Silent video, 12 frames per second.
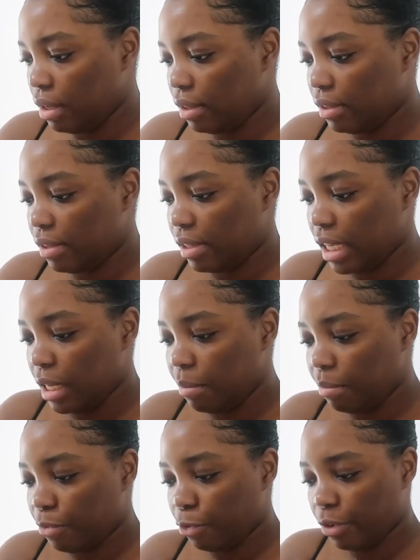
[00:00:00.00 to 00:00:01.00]

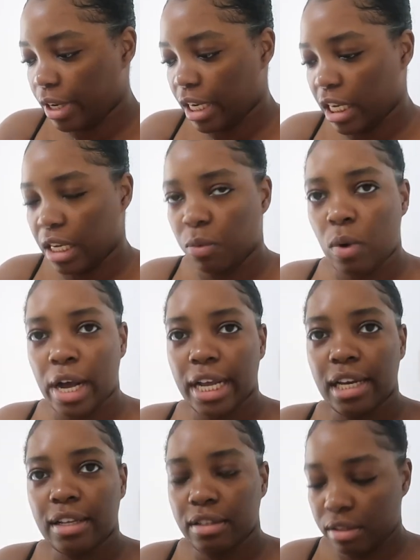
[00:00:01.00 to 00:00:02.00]
seam free
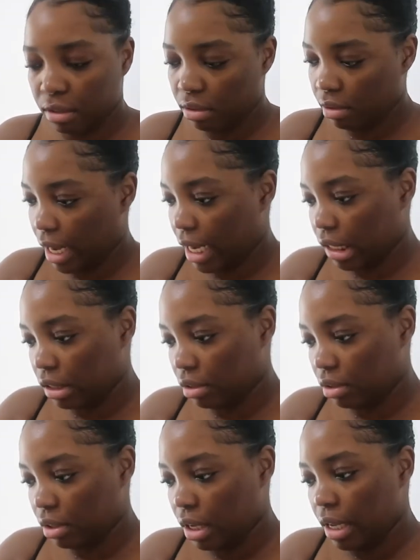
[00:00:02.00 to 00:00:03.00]
wireless, and
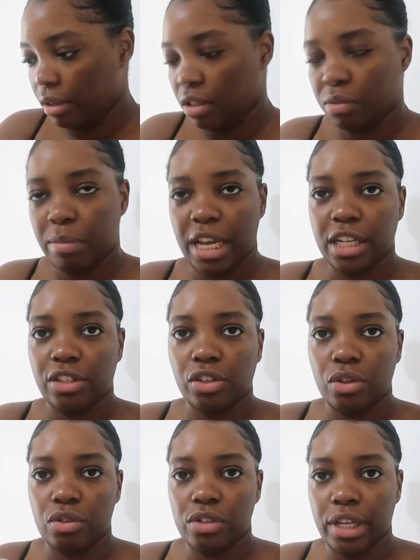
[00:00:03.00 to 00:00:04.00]
it's made
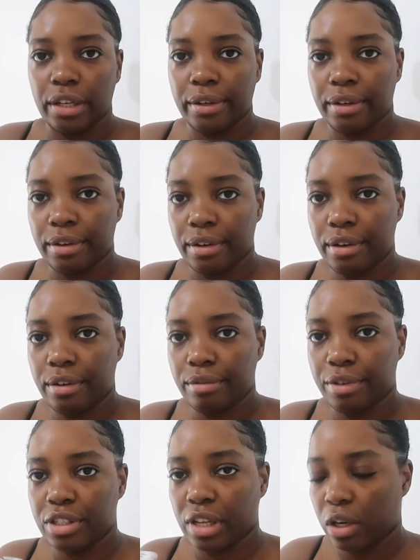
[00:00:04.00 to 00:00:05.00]
using
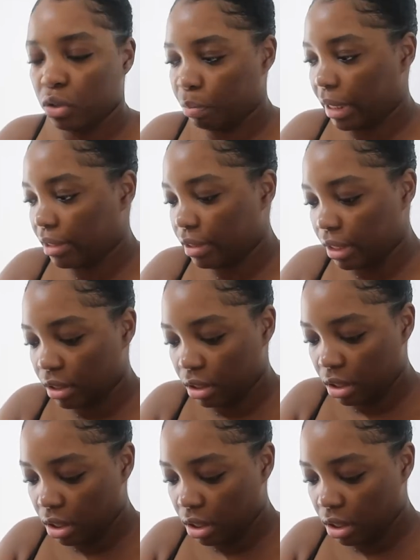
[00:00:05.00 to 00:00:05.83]
recycled plastic.